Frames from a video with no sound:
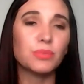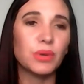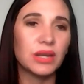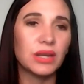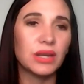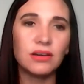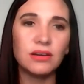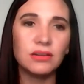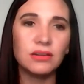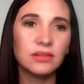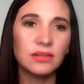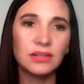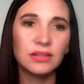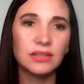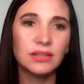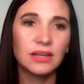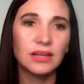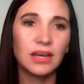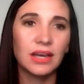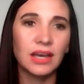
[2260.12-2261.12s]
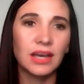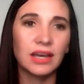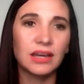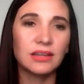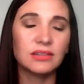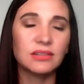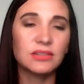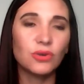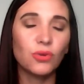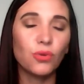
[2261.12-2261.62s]
better
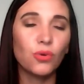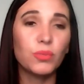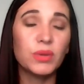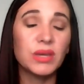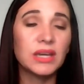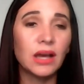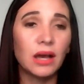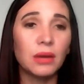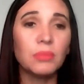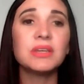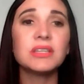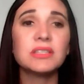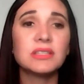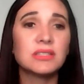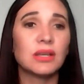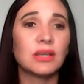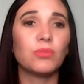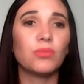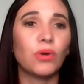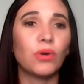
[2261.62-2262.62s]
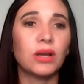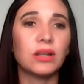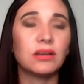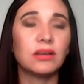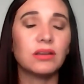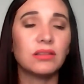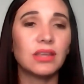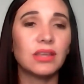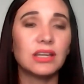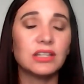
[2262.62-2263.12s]
and or becoming
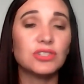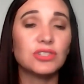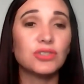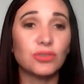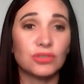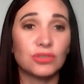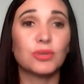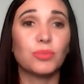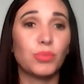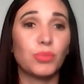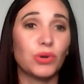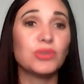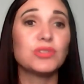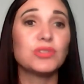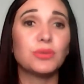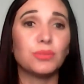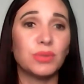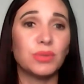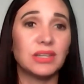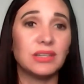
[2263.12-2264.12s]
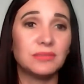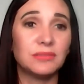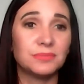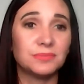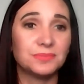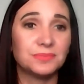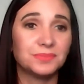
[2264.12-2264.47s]
someone that you're supposed to be.